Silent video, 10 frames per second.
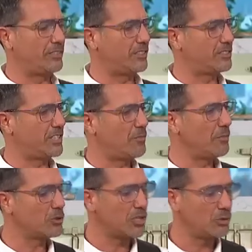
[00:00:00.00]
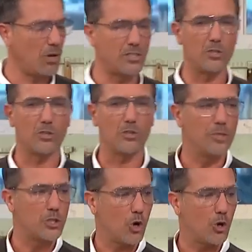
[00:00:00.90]
ice cream, because otherwise you're going to be
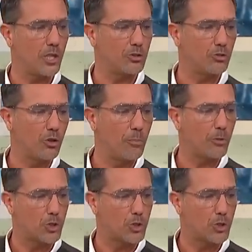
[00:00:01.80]
chocolate on top of